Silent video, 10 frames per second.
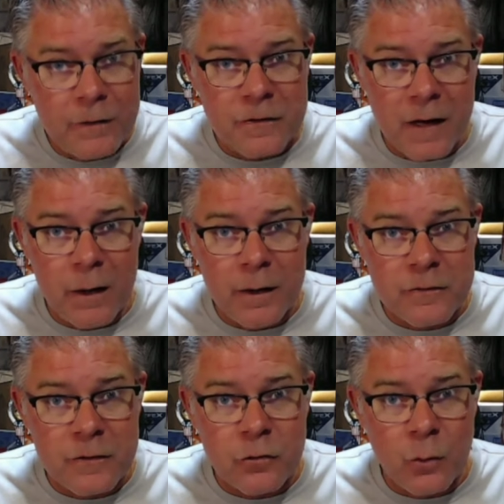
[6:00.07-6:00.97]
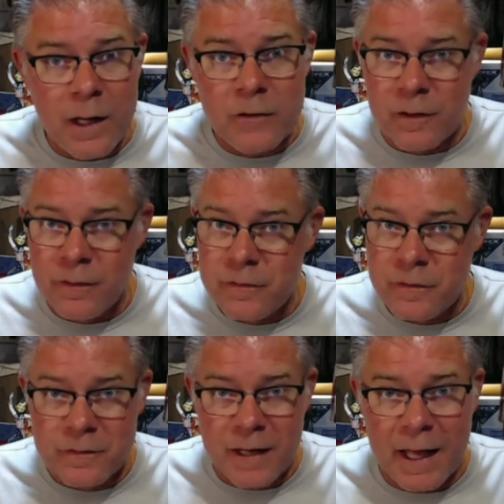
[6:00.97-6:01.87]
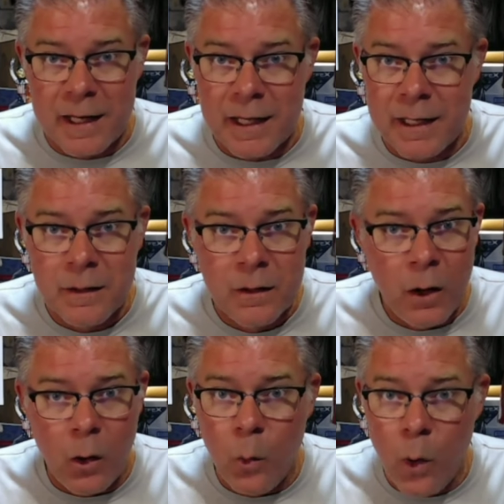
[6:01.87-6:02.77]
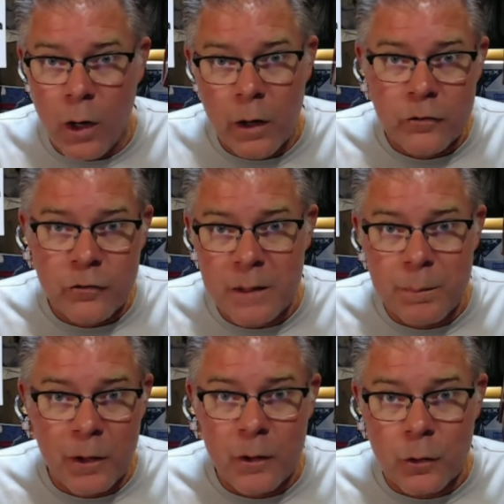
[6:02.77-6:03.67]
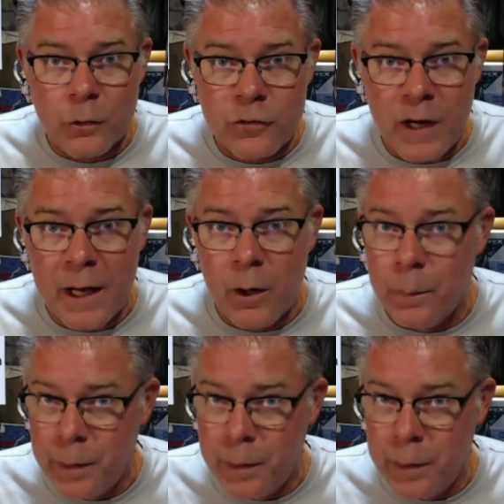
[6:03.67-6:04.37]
scary situation. This is not a war geopolitical channel,